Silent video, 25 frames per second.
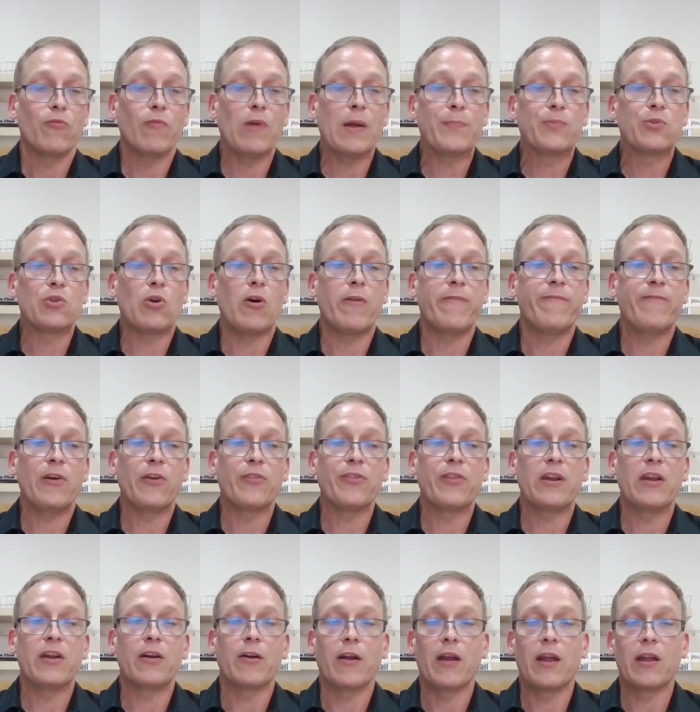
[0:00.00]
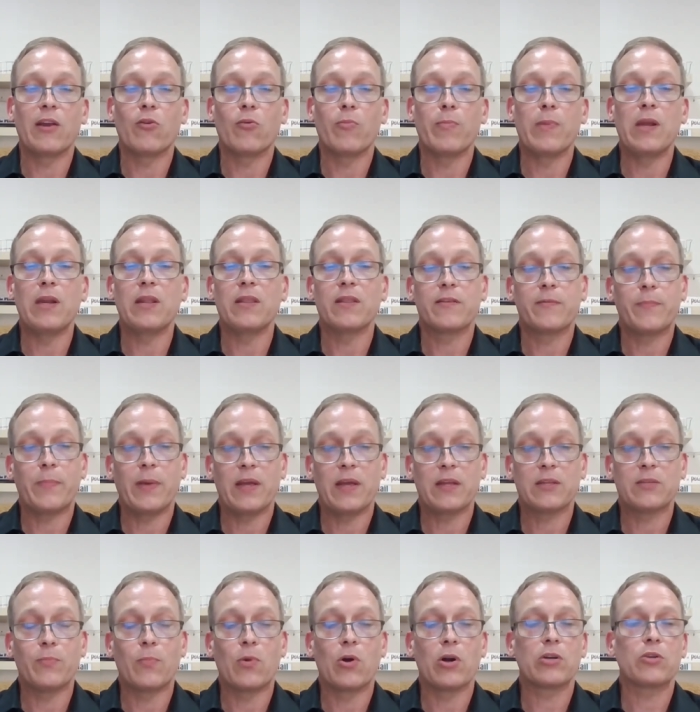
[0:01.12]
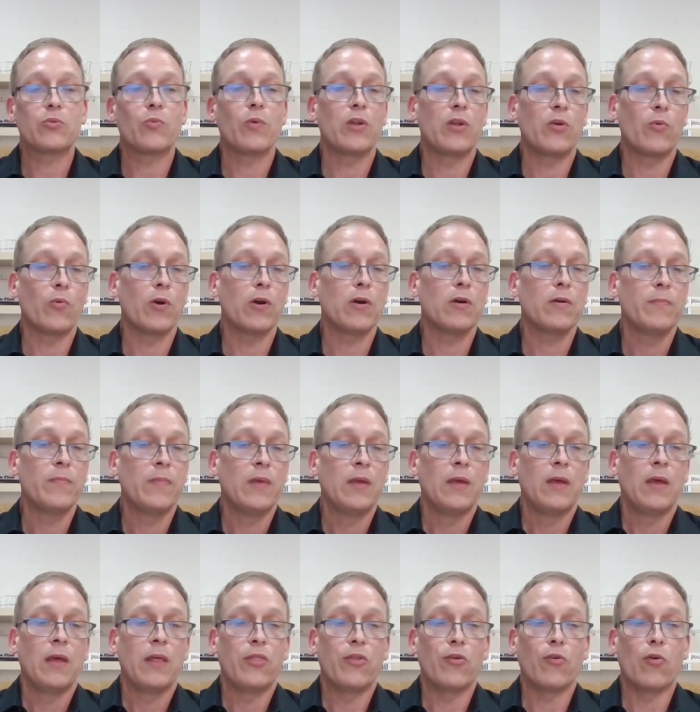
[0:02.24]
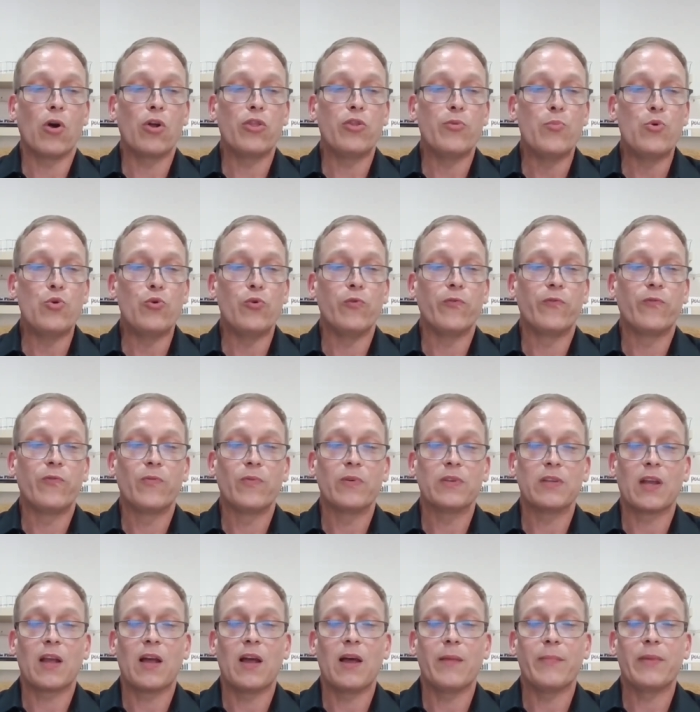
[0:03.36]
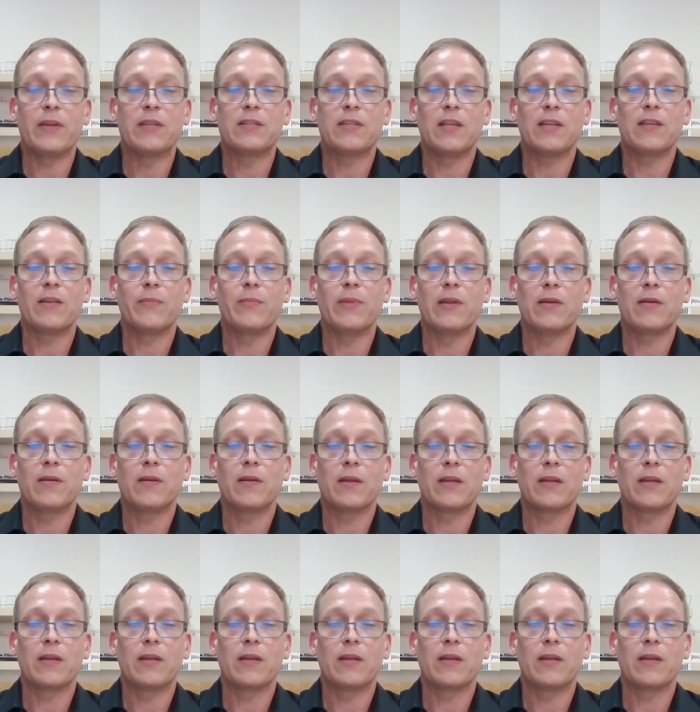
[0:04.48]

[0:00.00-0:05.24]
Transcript: The reps all felt it at our annual meeting this past March where you were. They're on the move was a common sentiment